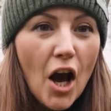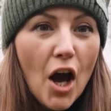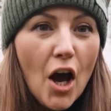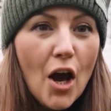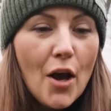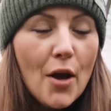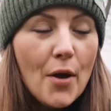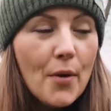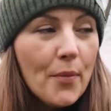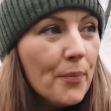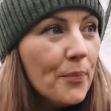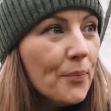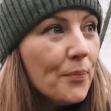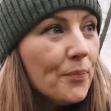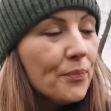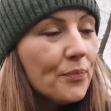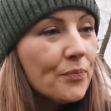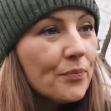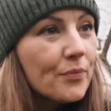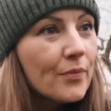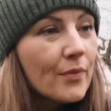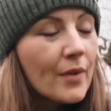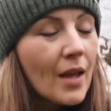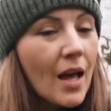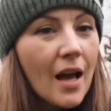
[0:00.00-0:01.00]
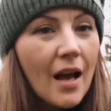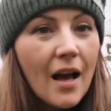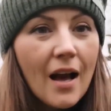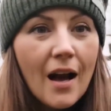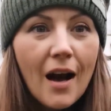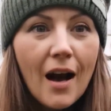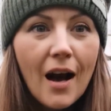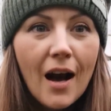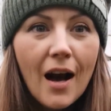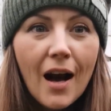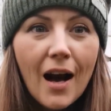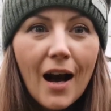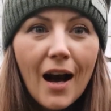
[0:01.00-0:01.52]

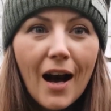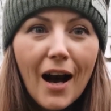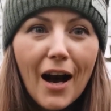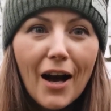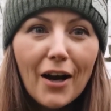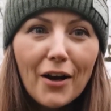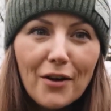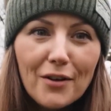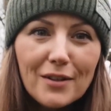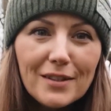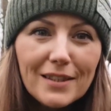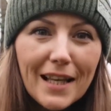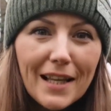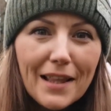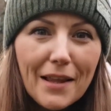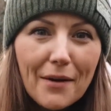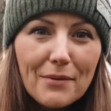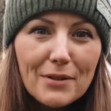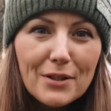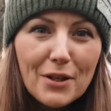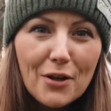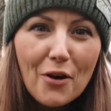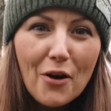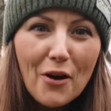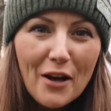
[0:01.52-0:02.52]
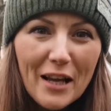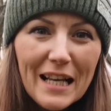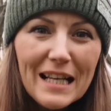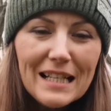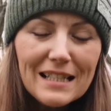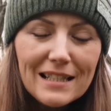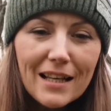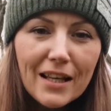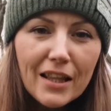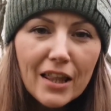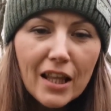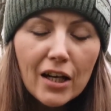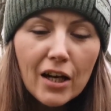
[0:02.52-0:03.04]
I gotta say, that was a lot
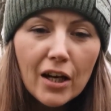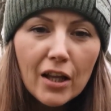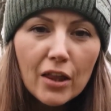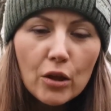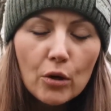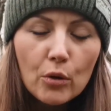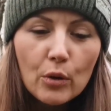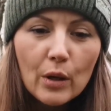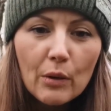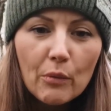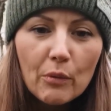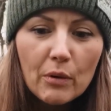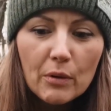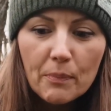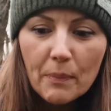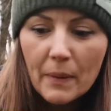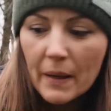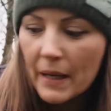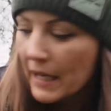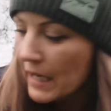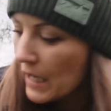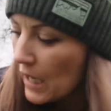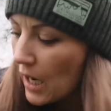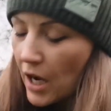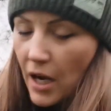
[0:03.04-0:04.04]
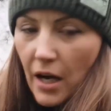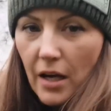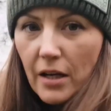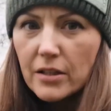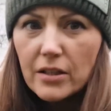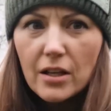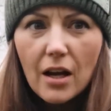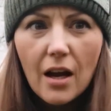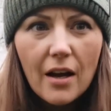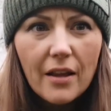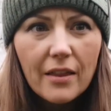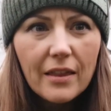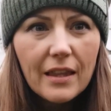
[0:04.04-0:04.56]
easier than I thought it would be.
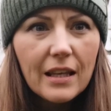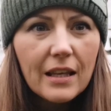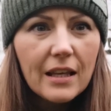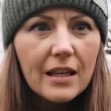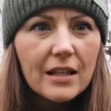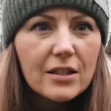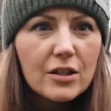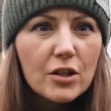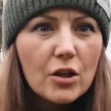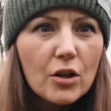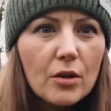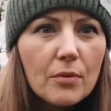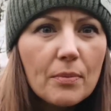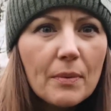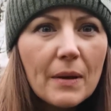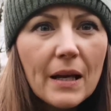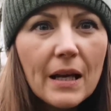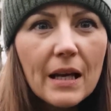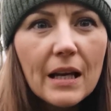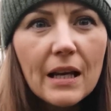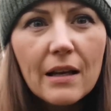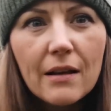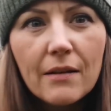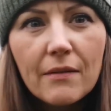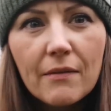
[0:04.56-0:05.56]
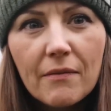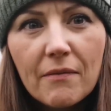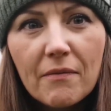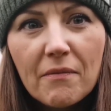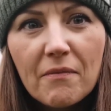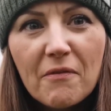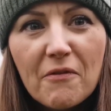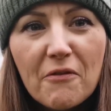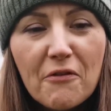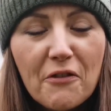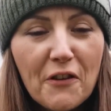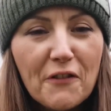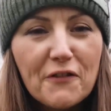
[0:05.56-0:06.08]
I think it took me
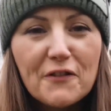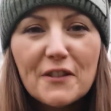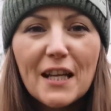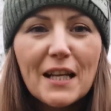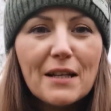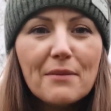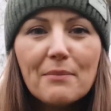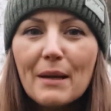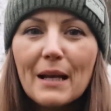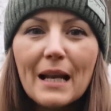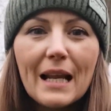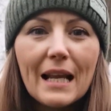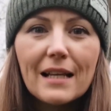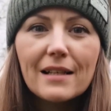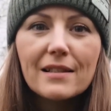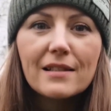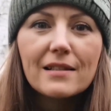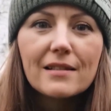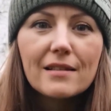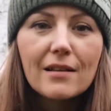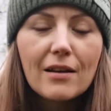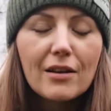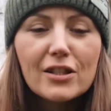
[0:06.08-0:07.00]
15 minutes.